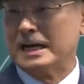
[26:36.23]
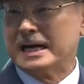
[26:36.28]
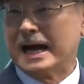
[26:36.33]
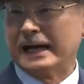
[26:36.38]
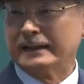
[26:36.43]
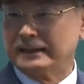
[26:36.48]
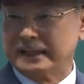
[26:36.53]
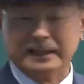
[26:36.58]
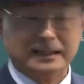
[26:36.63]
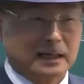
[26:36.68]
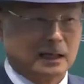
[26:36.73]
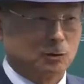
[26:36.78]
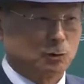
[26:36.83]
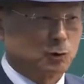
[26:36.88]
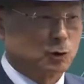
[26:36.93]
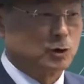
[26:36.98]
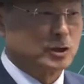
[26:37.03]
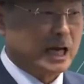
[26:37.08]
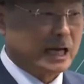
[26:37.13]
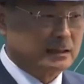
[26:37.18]
When they are
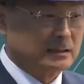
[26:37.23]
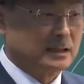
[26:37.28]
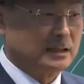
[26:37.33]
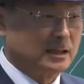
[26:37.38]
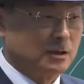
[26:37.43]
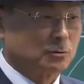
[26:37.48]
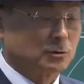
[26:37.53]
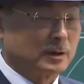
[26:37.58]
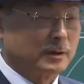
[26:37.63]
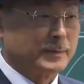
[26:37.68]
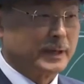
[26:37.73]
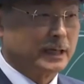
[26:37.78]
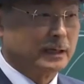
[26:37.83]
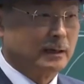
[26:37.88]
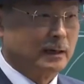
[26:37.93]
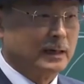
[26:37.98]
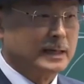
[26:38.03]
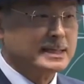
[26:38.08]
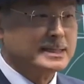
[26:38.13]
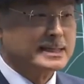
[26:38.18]
trying to give up
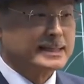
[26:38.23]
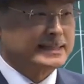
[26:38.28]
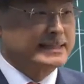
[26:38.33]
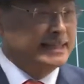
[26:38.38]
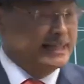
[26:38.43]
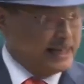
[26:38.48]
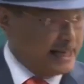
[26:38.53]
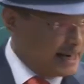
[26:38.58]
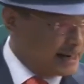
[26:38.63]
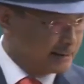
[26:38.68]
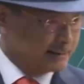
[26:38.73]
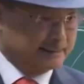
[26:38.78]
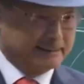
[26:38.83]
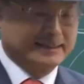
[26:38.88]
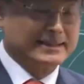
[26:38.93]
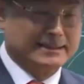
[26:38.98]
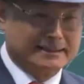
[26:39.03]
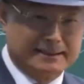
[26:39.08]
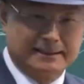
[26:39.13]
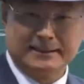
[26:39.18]
because it's too difficult,